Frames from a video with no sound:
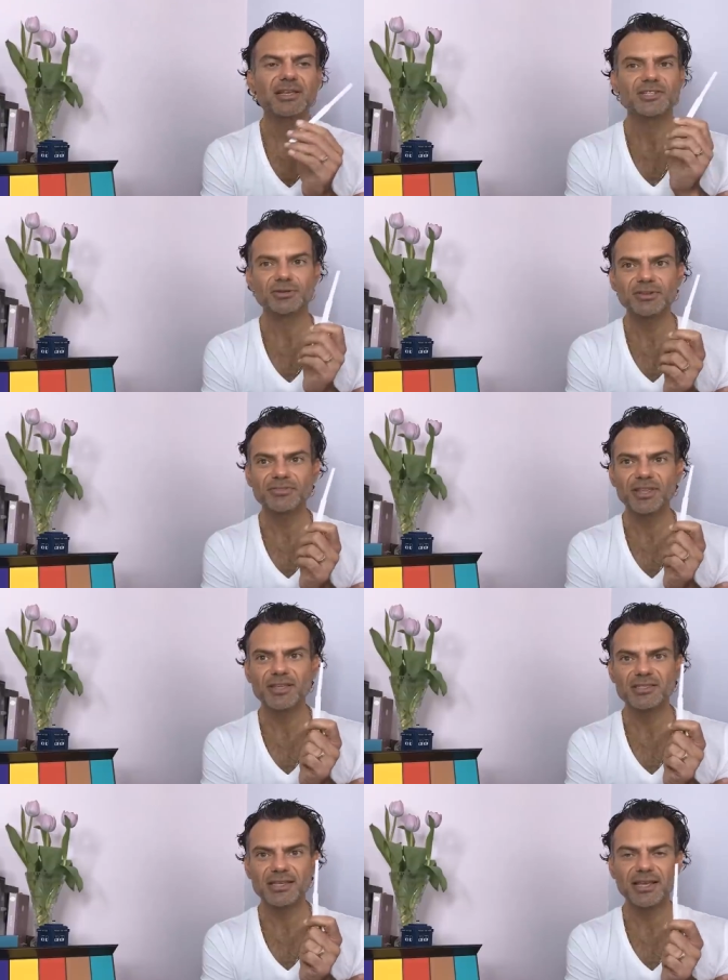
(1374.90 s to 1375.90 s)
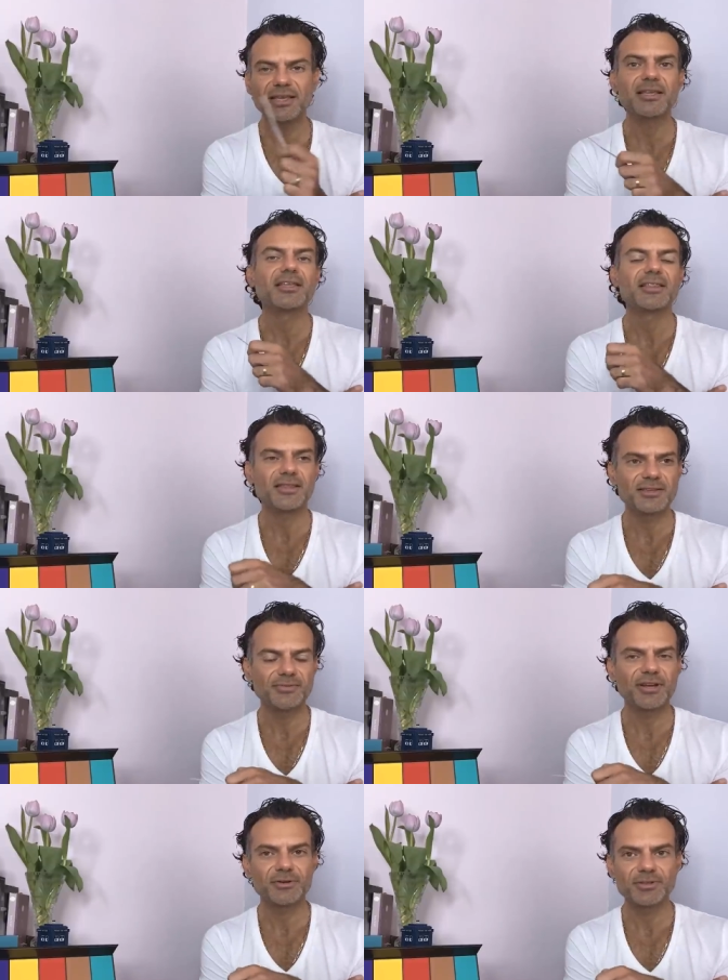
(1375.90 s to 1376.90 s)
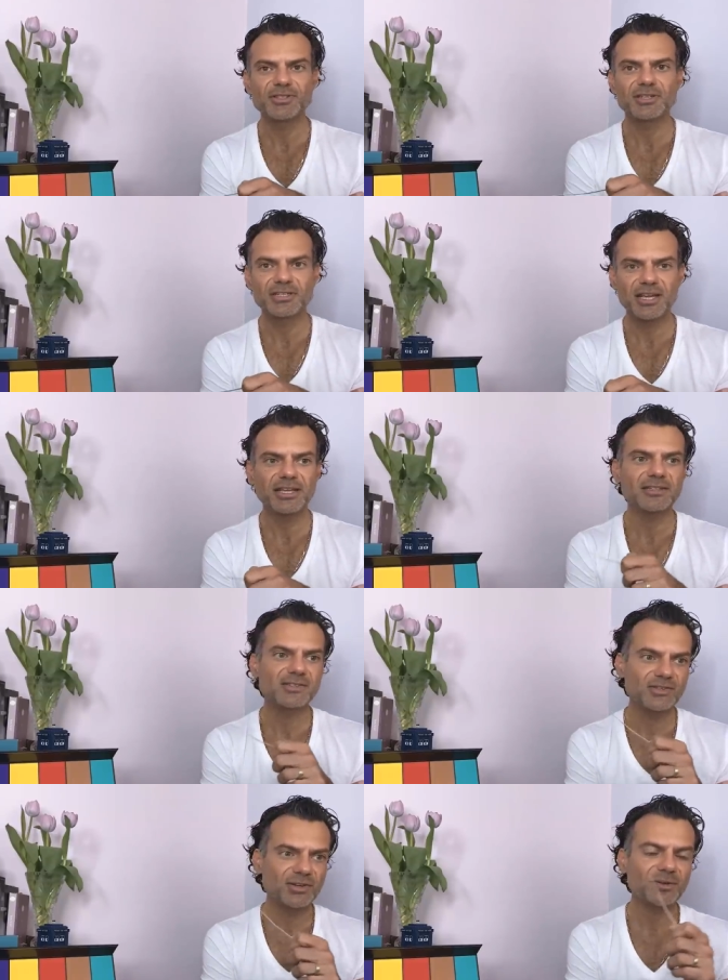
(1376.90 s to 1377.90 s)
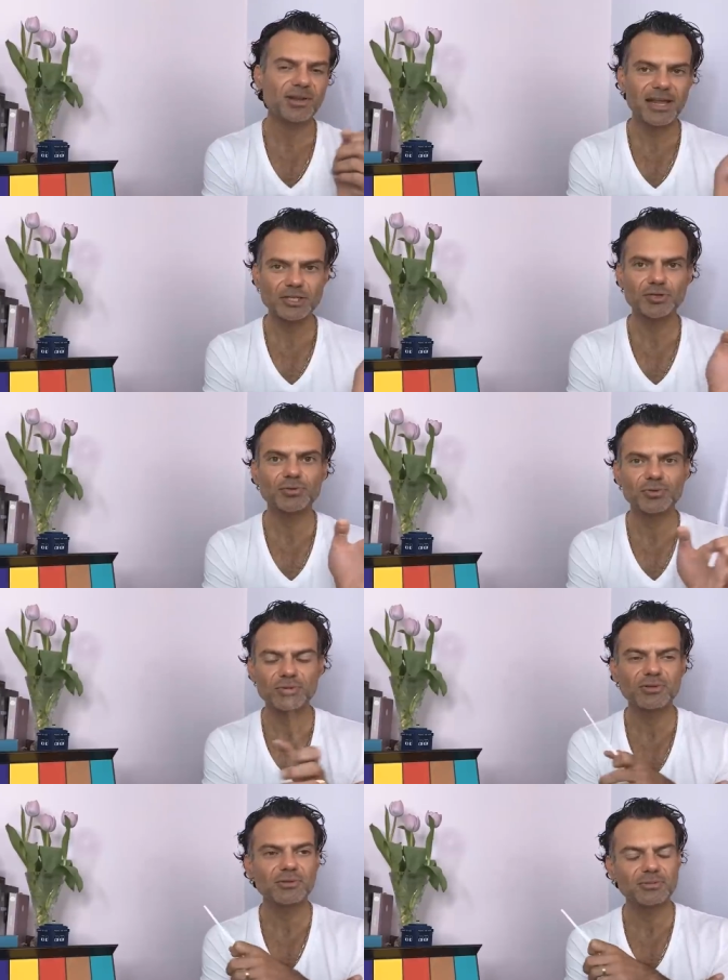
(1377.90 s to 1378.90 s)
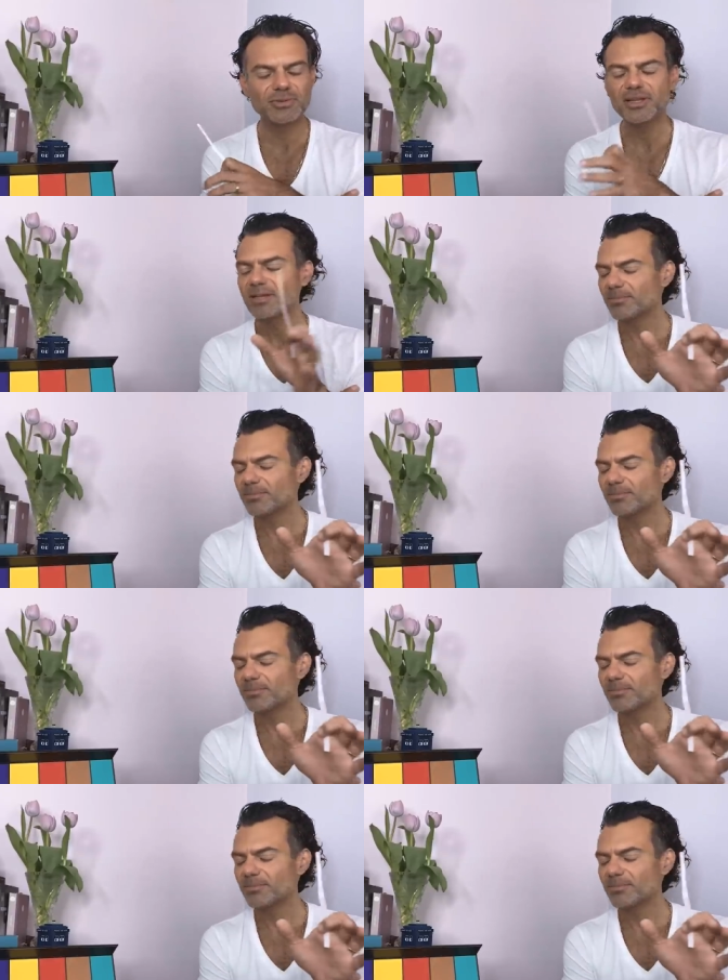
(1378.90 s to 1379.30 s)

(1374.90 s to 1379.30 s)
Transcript: So if they say, this fragrance contains, you know, a natural